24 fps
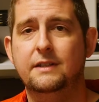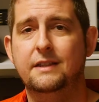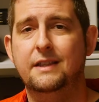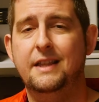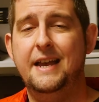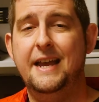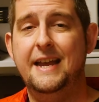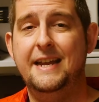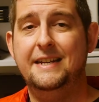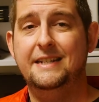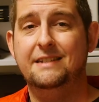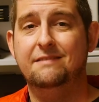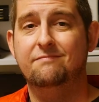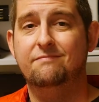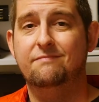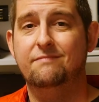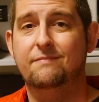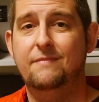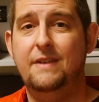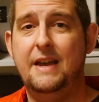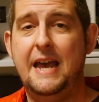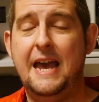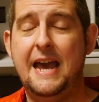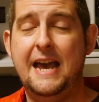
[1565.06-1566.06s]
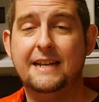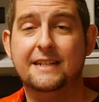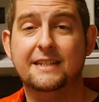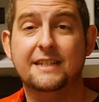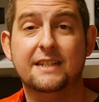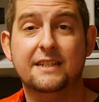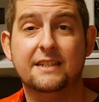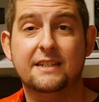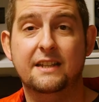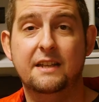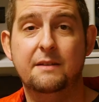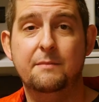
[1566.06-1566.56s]
like
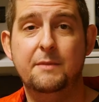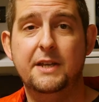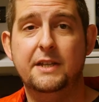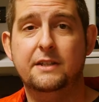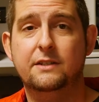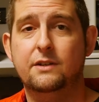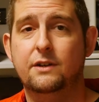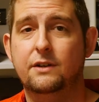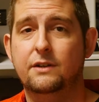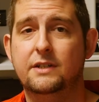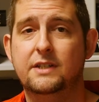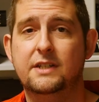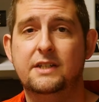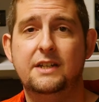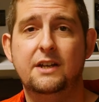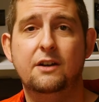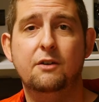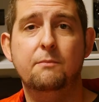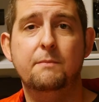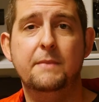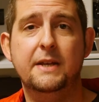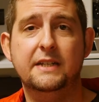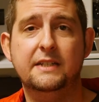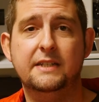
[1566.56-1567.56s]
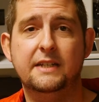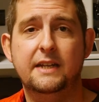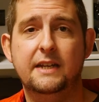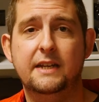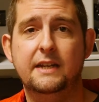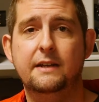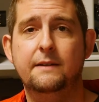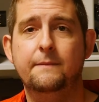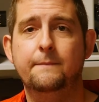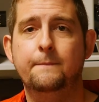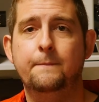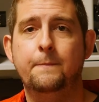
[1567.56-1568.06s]
access limits are still
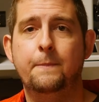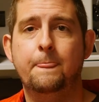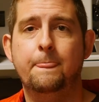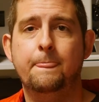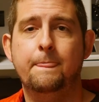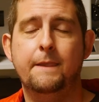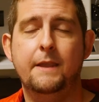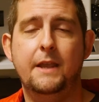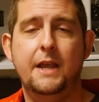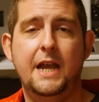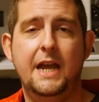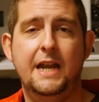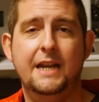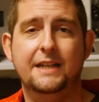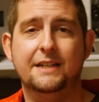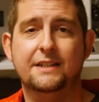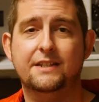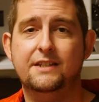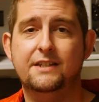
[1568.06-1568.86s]
missing, and it's